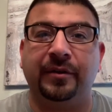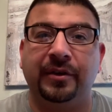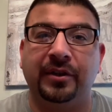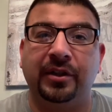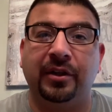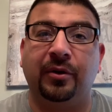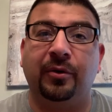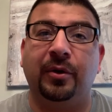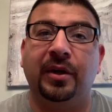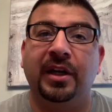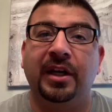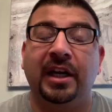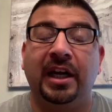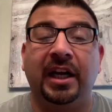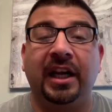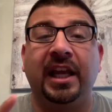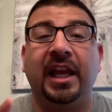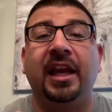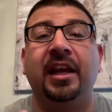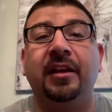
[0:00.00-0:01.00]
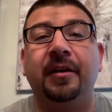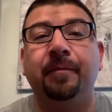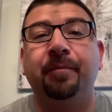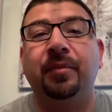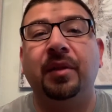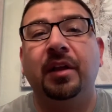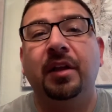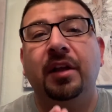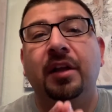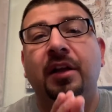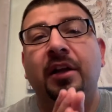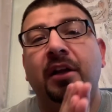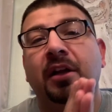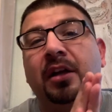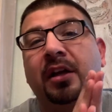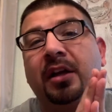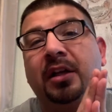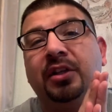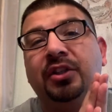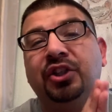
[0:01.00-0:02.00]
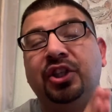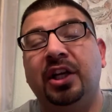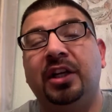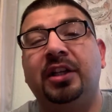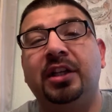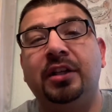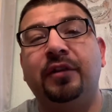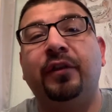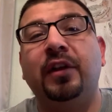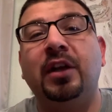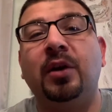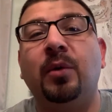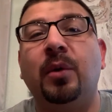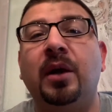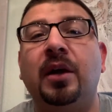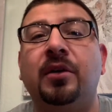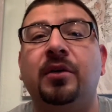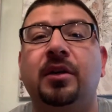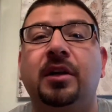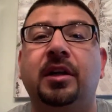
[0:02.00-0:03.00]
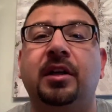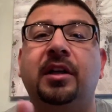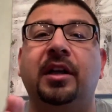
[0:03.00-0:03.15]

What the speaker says: So again, check this video out.